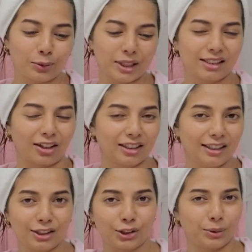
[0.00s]
We
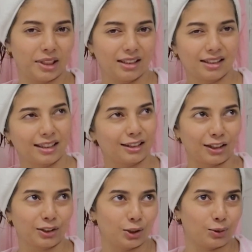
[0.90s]
started doing this
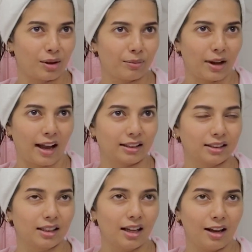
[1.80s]
entire glow up
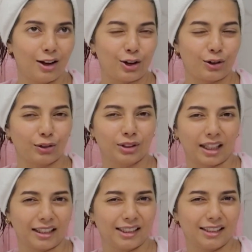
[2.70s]
at around
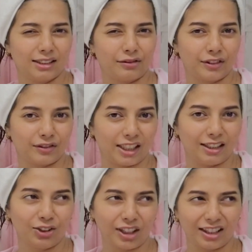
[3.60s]

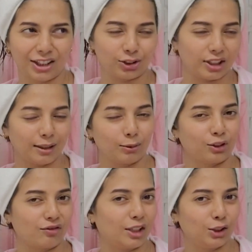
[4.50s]
9:15 or 9:30. I'm
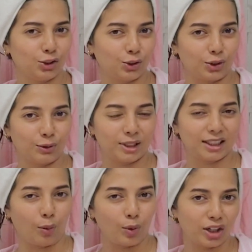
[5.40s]
not very sure,
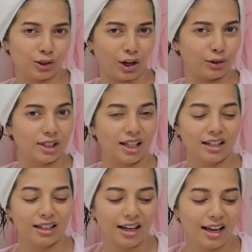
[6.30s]
but somewhere around
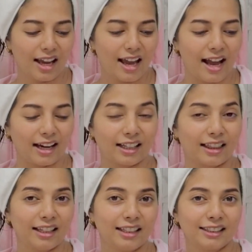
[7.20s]
9. And I
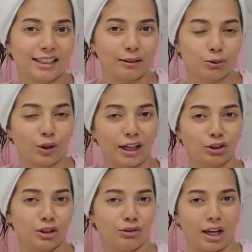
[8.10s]
think it's time to
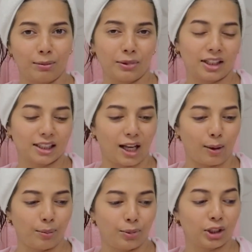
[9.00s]
actually wrap things
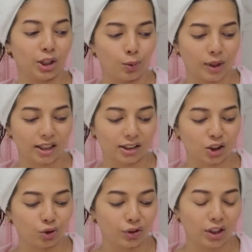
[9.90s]
up pretty quick.
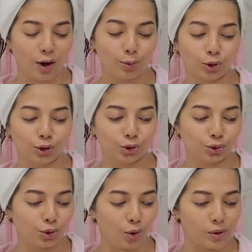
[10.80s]
So for now, I'm going
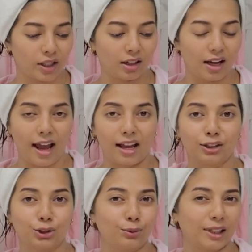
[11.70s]
to go in
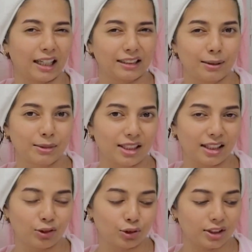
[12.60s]
and do my nighttime
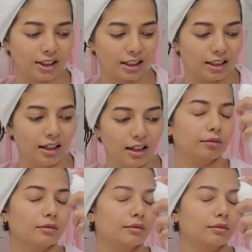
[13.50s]
skincare routine.